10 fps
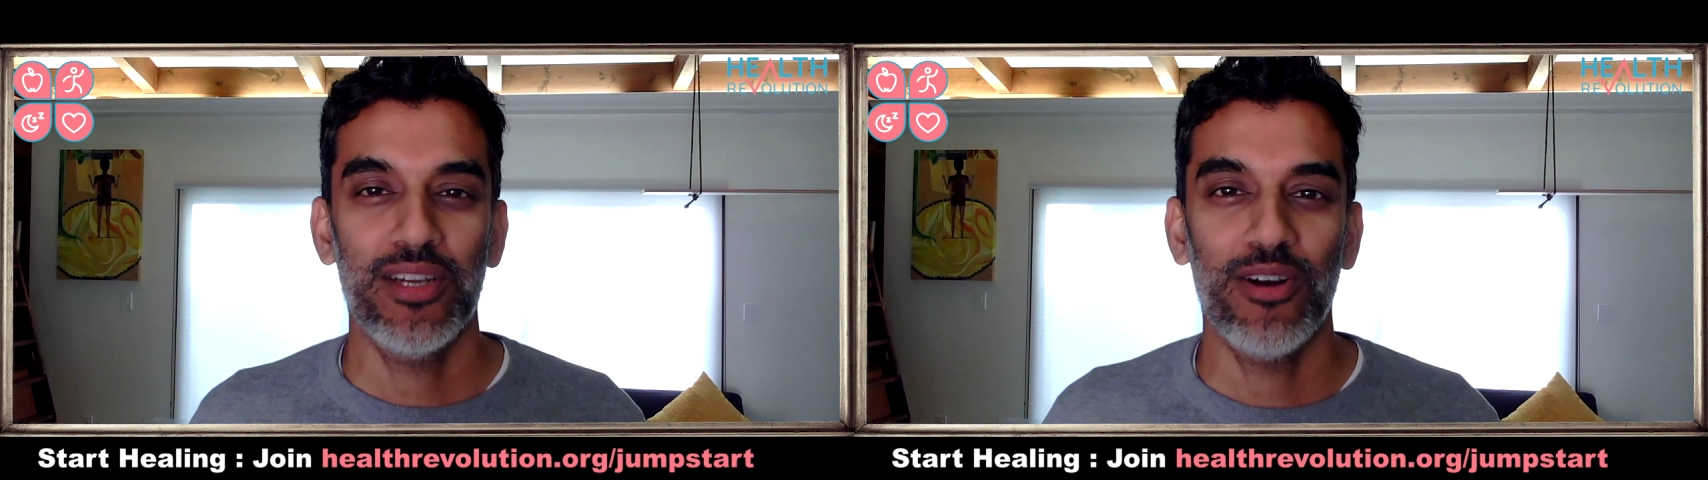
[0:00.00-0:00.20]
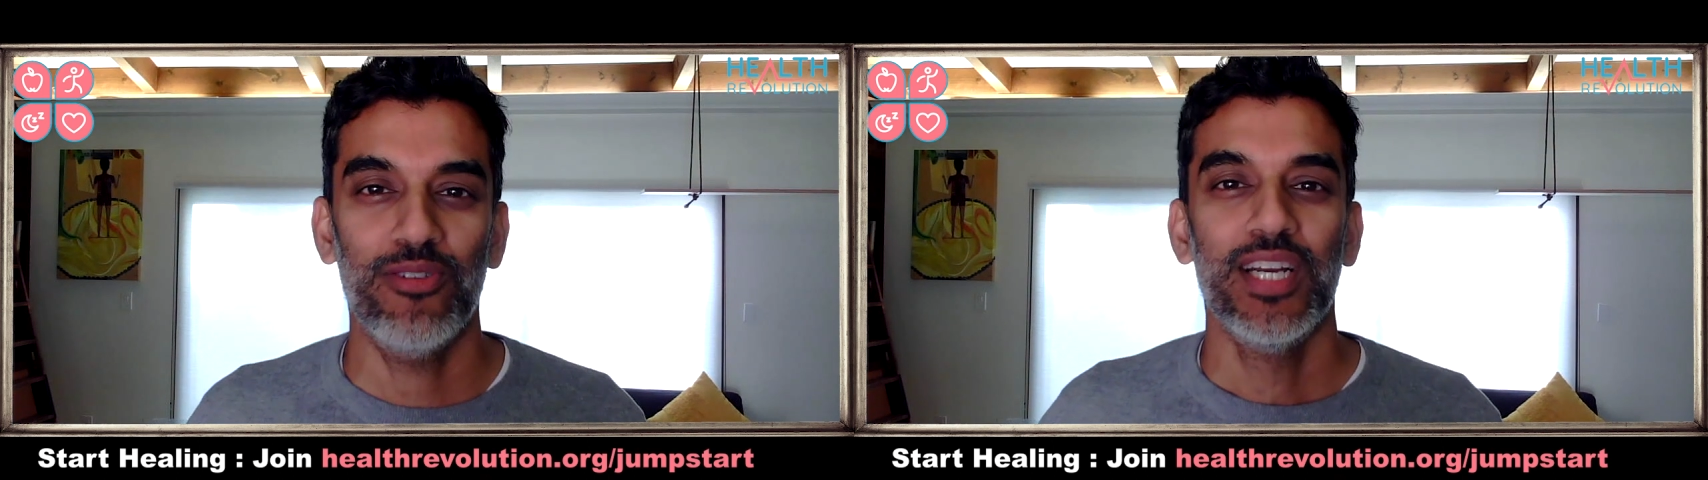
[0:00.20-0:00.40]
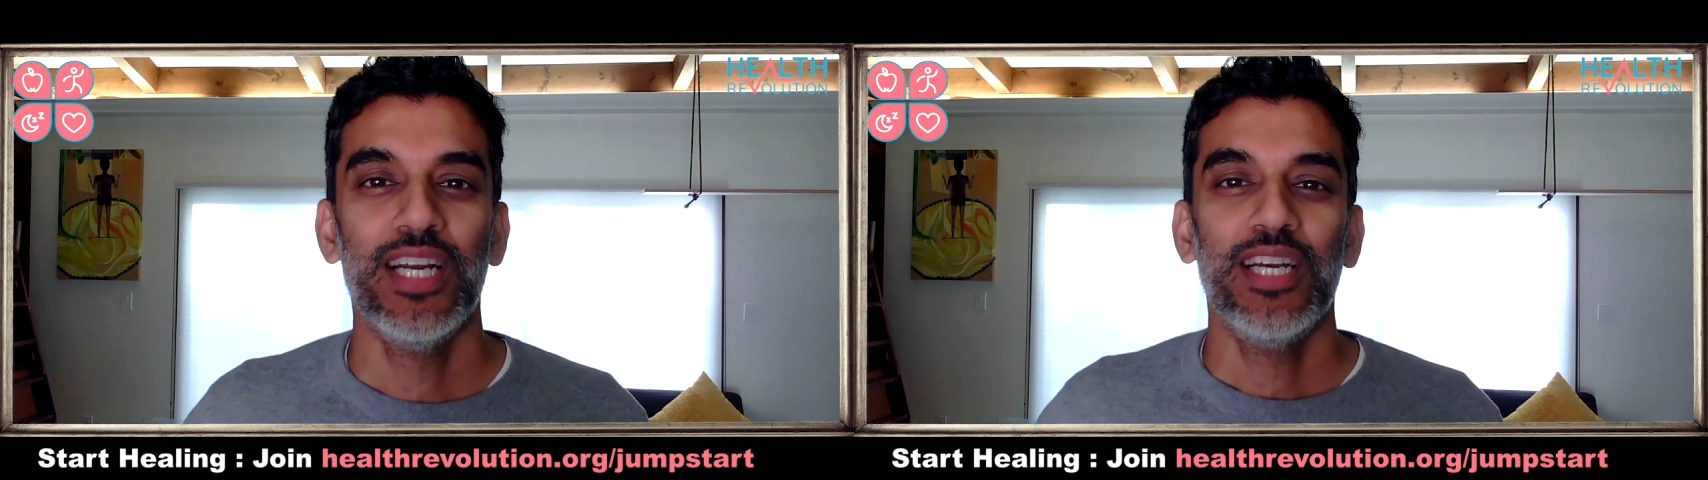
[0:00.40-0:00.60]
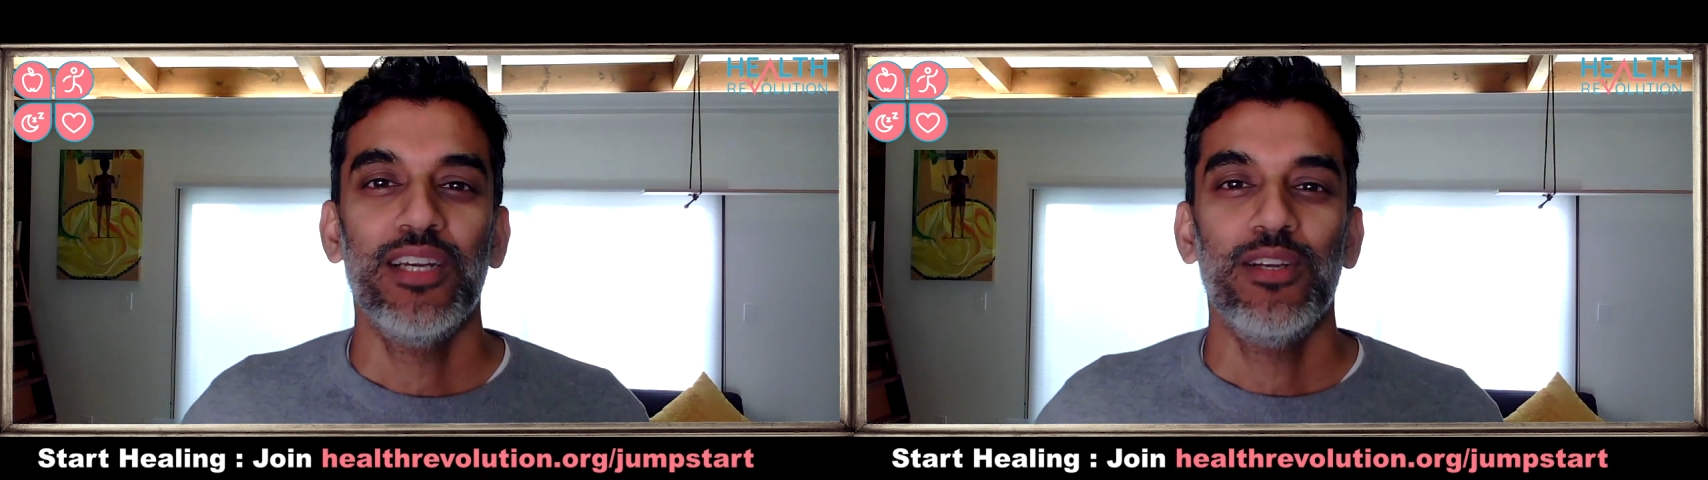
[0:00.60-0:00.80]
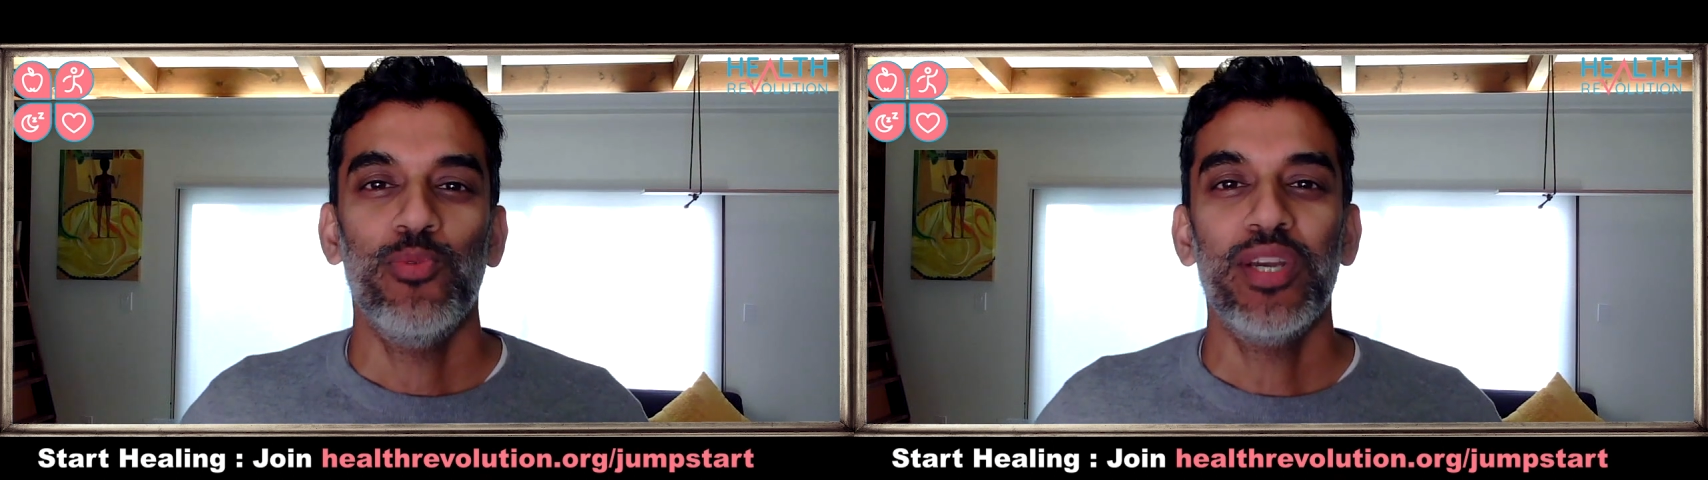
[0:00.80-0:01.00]
No,
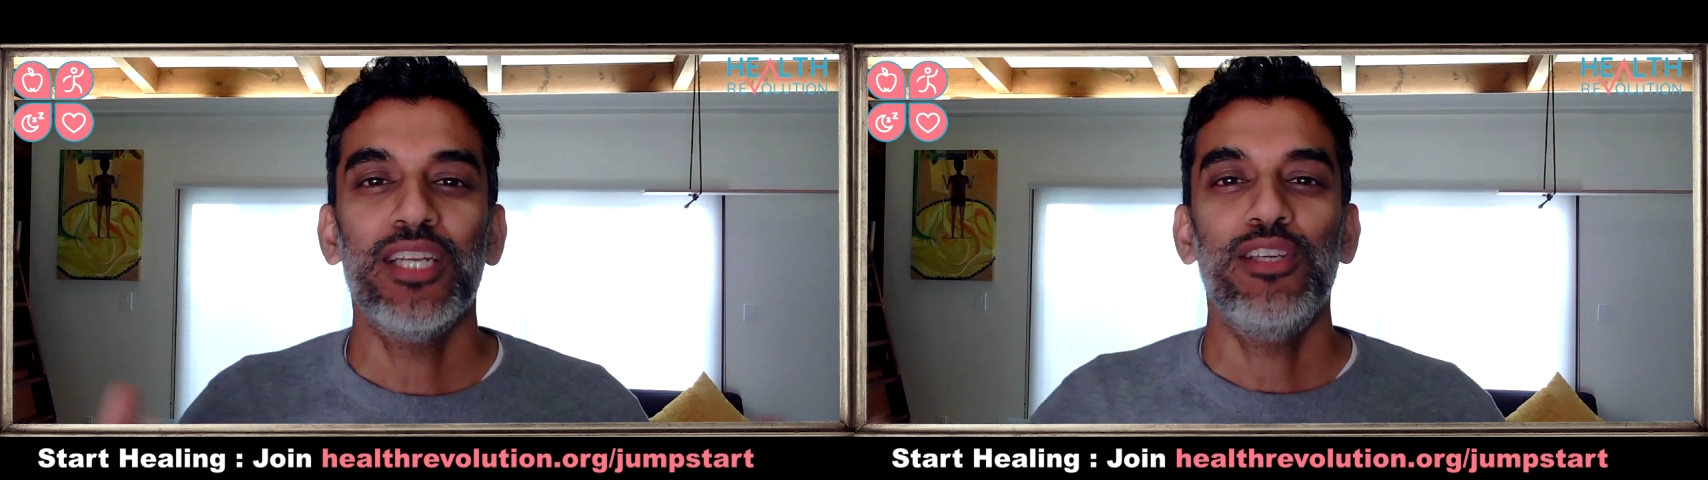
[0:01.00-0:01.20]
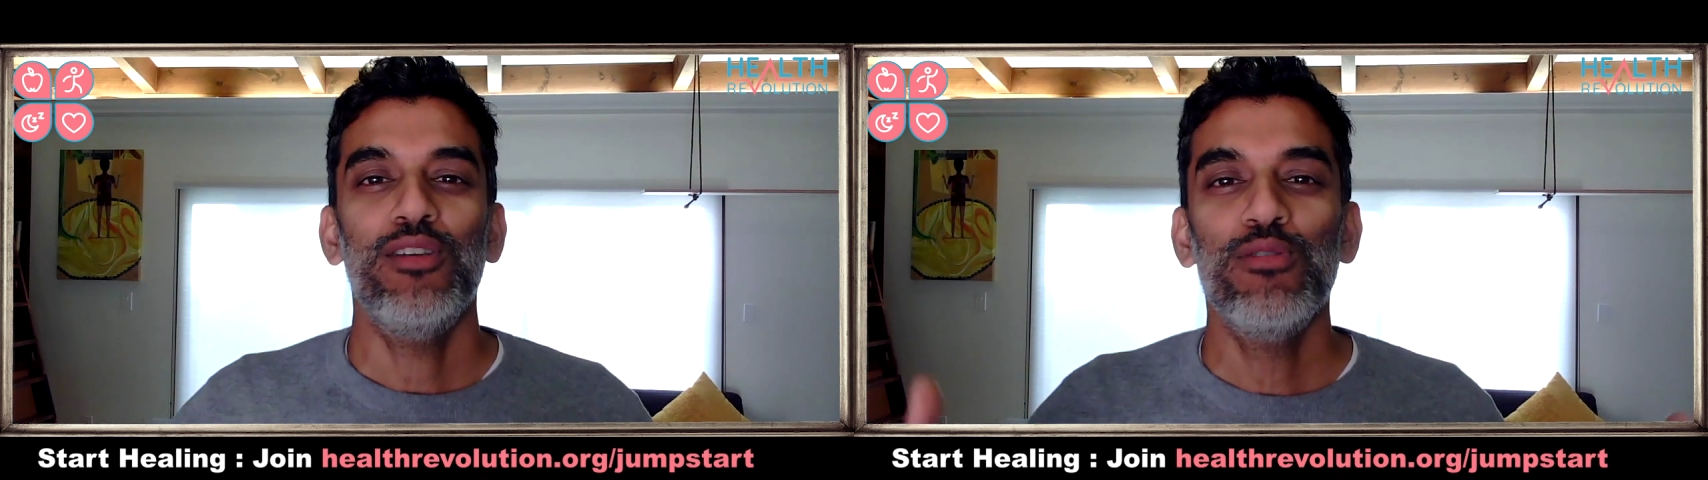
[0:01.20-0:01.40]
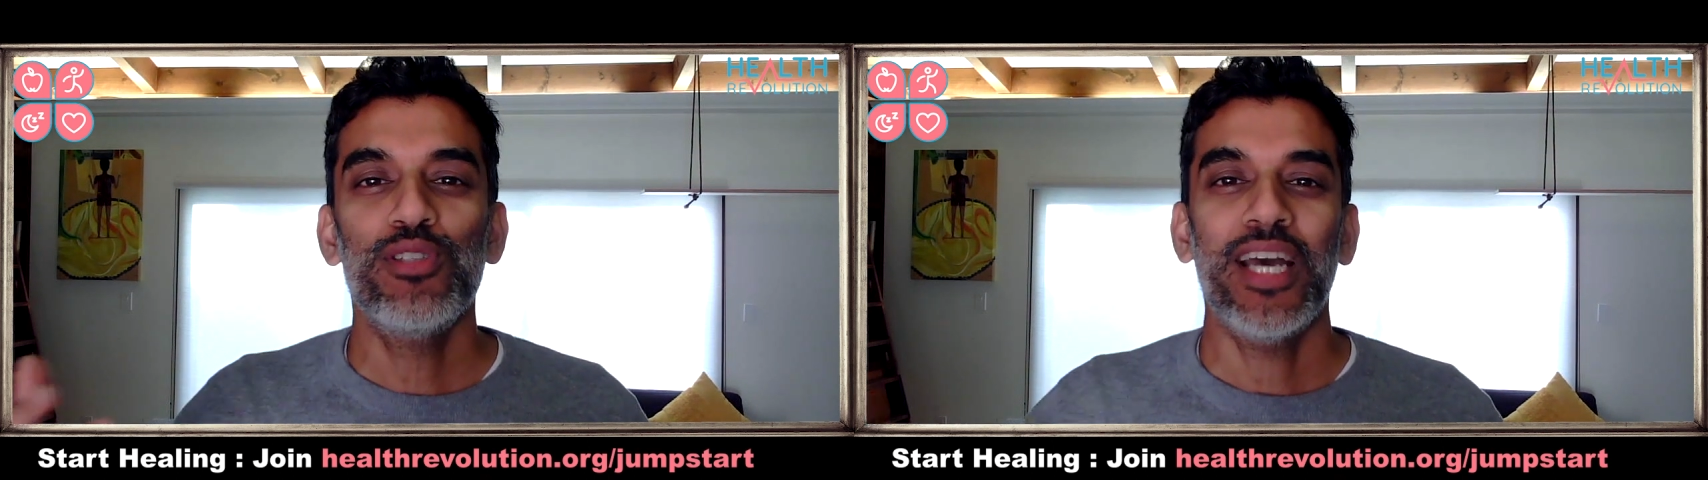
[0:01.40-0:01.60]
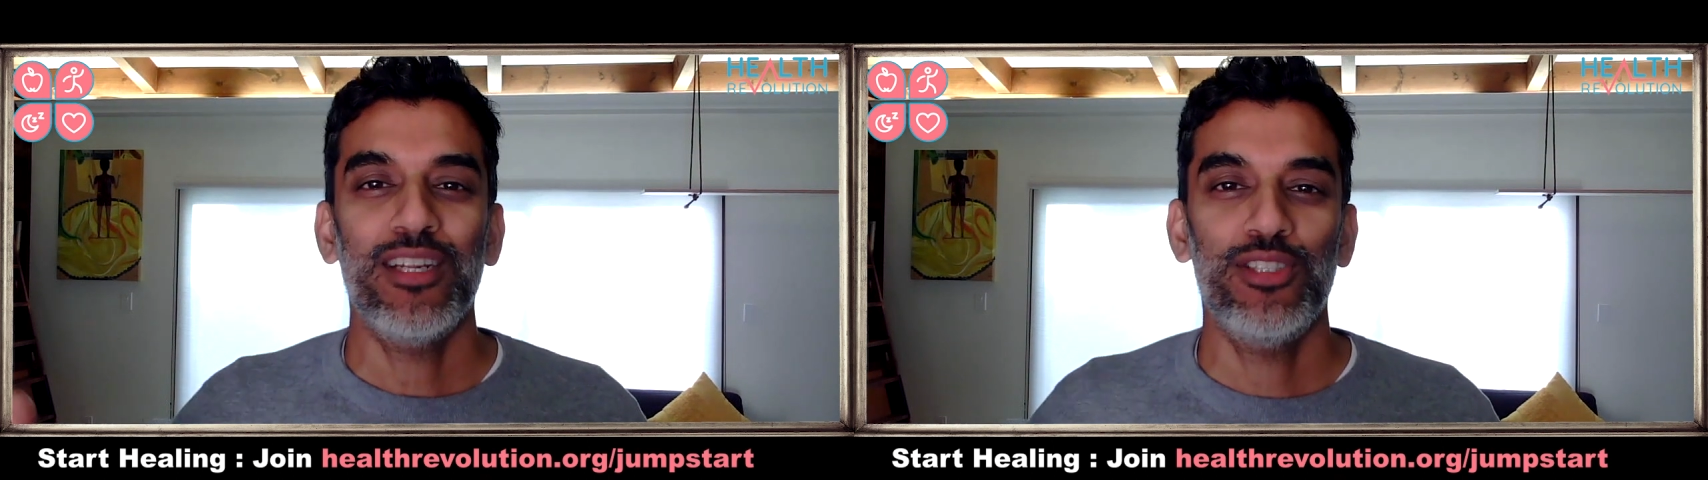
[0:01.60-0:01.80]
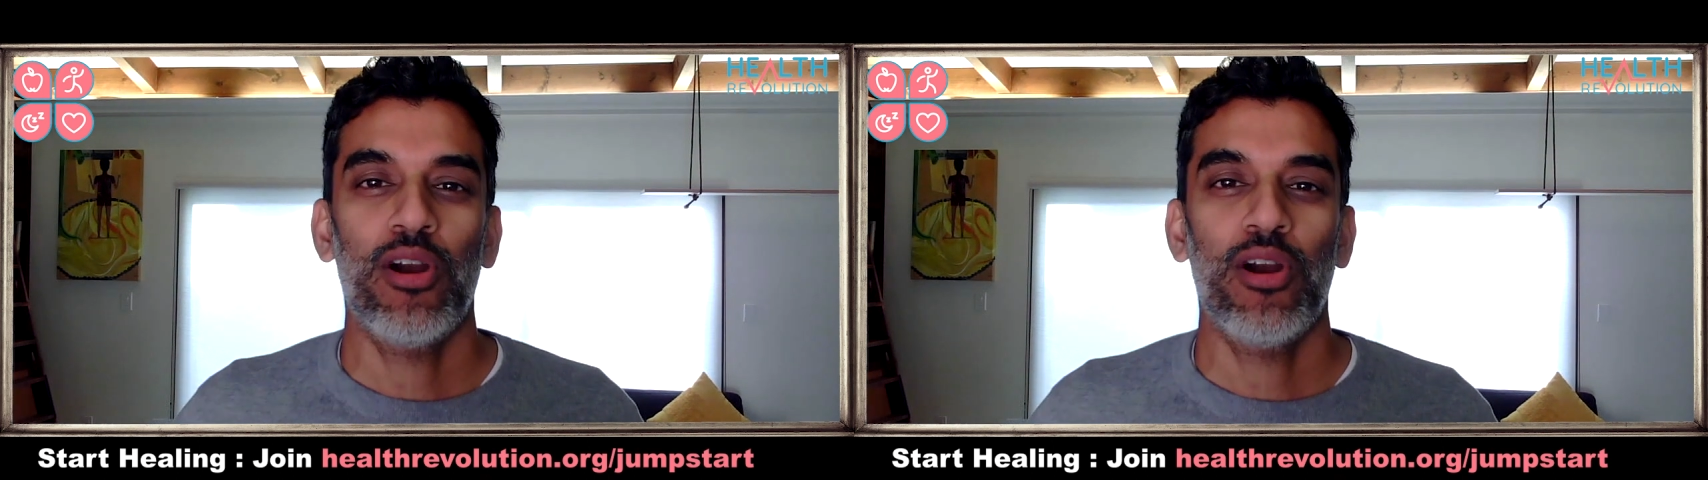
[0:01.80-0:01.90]
we can use that